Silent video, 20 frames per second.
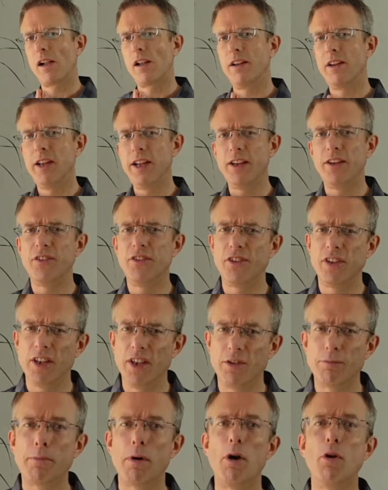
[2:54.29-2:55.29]
This
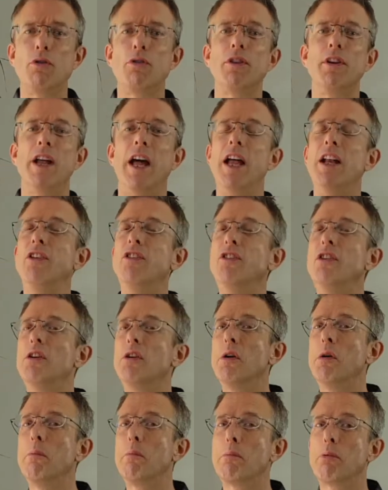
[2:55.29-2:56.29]
is both an
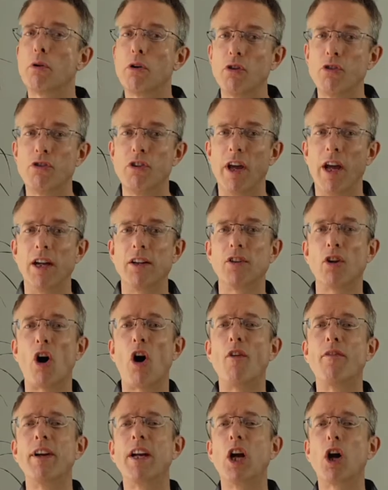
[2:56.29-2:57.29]
engineering project
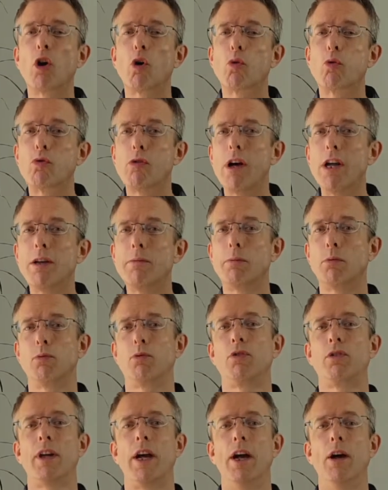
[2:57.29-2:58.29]
of incredible
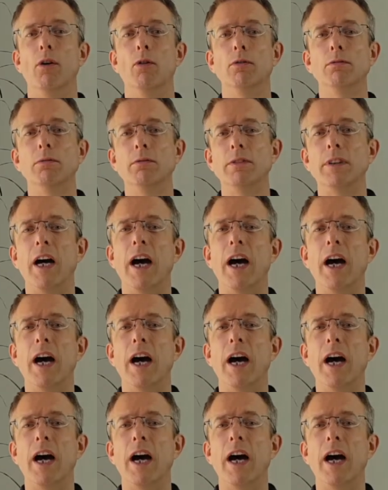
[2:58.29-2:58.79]
scale